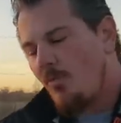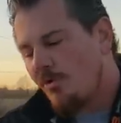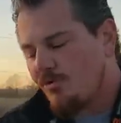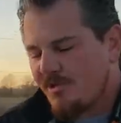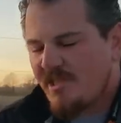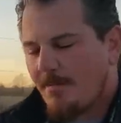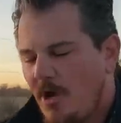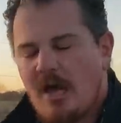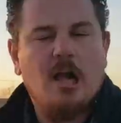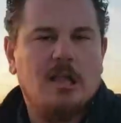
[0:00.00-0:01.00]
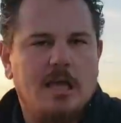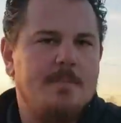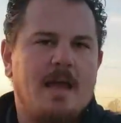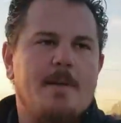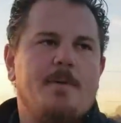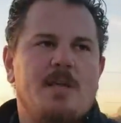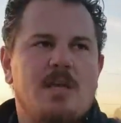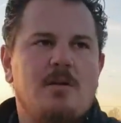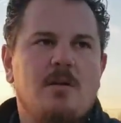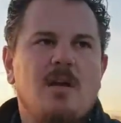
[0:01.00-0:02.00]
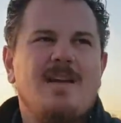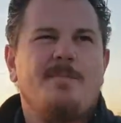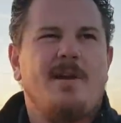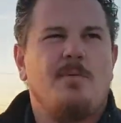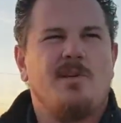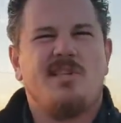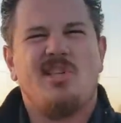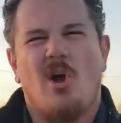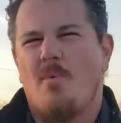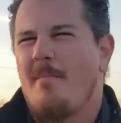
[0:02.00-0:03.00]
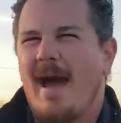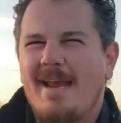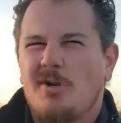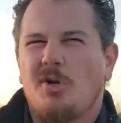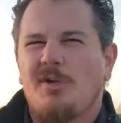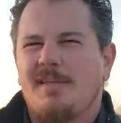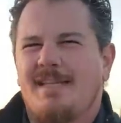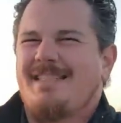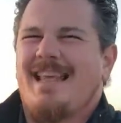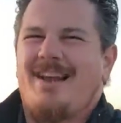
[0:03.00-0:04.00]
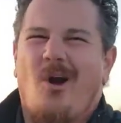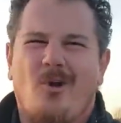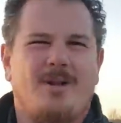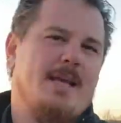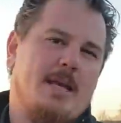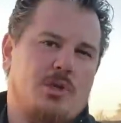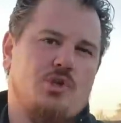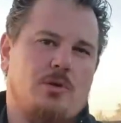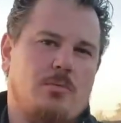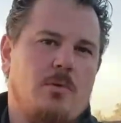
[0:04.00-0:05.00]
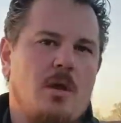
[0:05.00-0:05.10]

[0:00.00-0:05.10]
which was somewhat ugly in my opinion, but it was so minor that it's like hardly an issue.